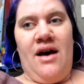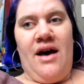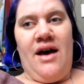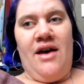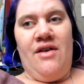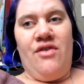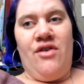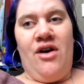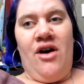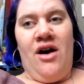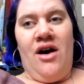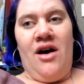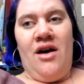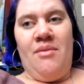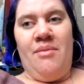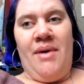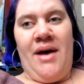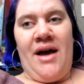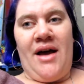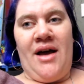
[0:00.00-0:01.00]
I have
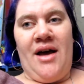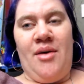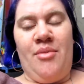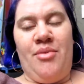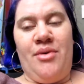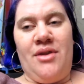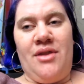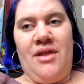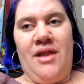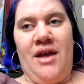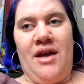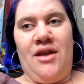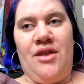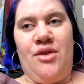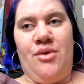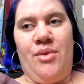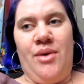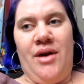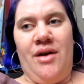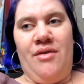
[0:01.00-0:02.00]
caught back up with like
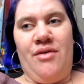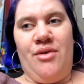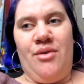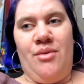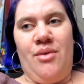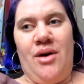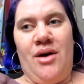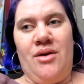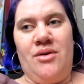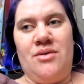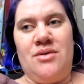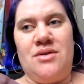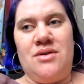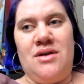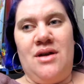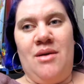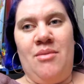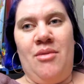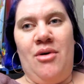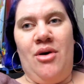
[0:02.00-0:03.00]
three of the
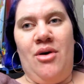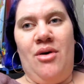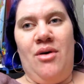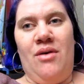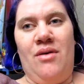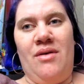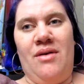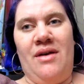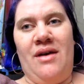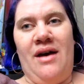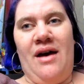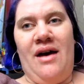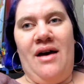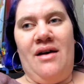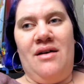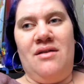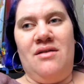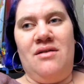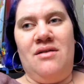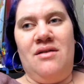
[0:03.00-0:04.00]
rows. Um,
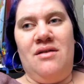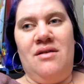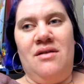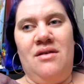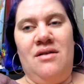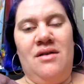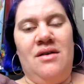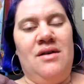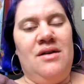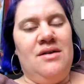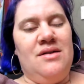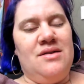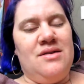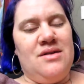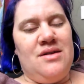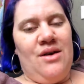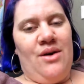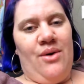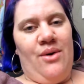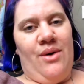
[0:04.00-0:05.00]
yeah.
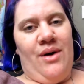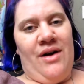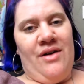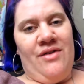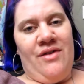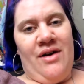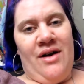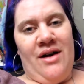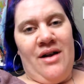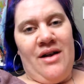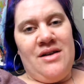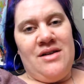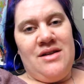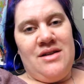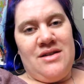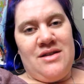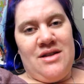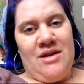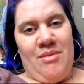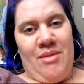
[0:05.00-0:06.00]
So I've got a
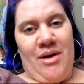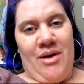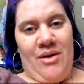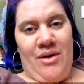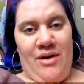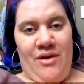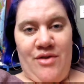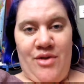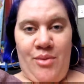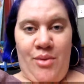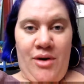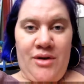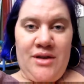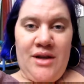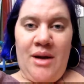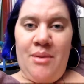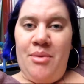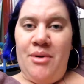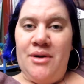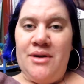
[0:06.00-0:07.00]
decent amount of the work
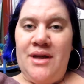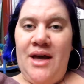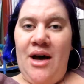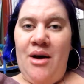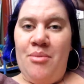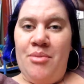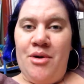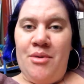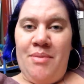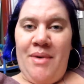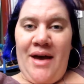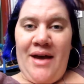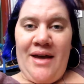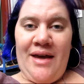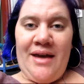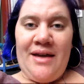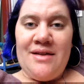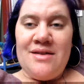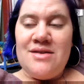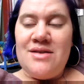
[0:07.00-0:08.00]
that I pulled out put
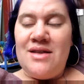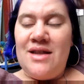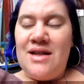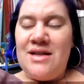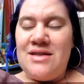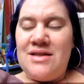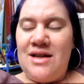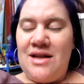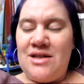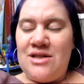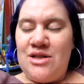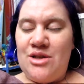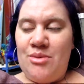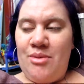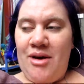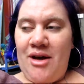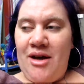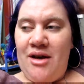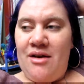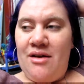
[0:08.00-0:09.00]
back in, so that's not too
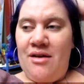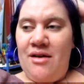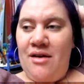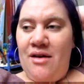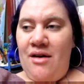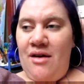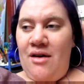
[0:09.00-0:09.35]
bad.